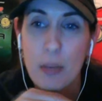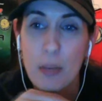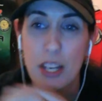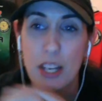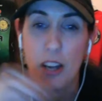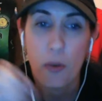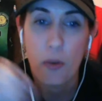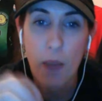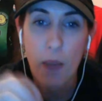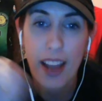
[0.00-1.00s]
being a
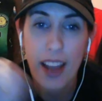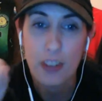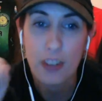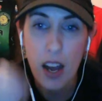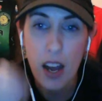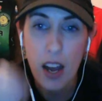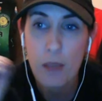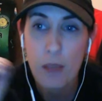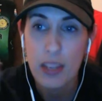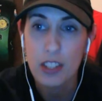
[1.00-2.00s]
wife and a
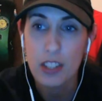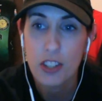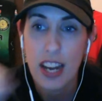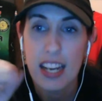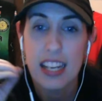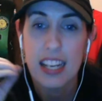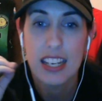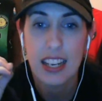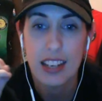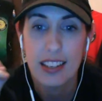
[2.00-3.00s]
mom and training
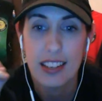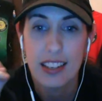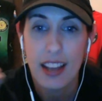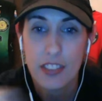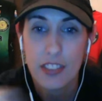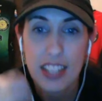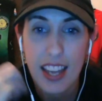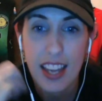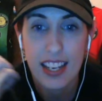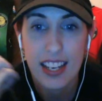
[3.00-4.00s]
and now three
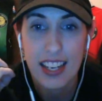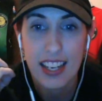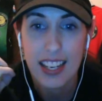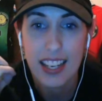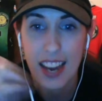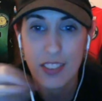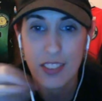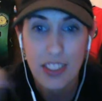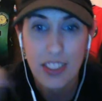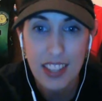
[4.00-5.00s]
gunning and
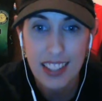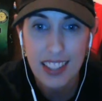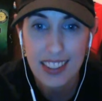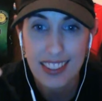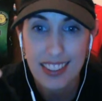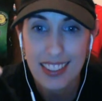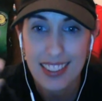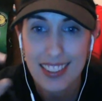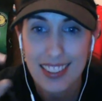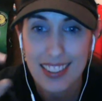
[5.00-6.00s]
everything
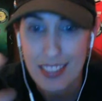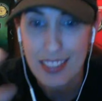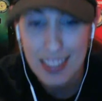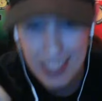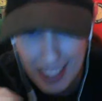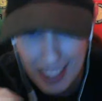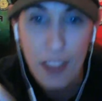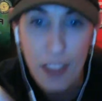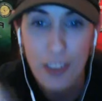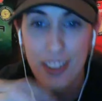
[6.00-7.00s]

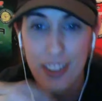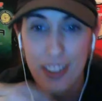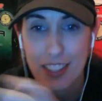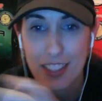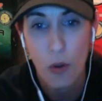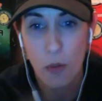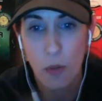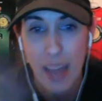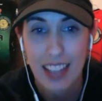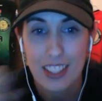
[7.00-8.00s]
together? Is the whole
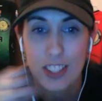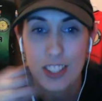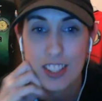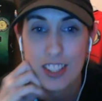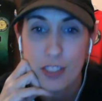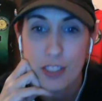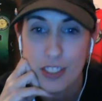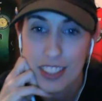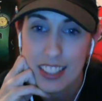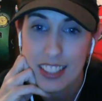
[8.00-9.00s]
package a difficult
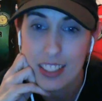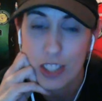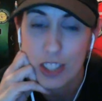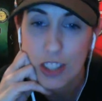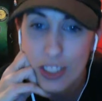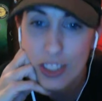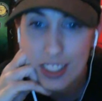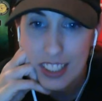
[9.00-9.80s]
thing to juggle?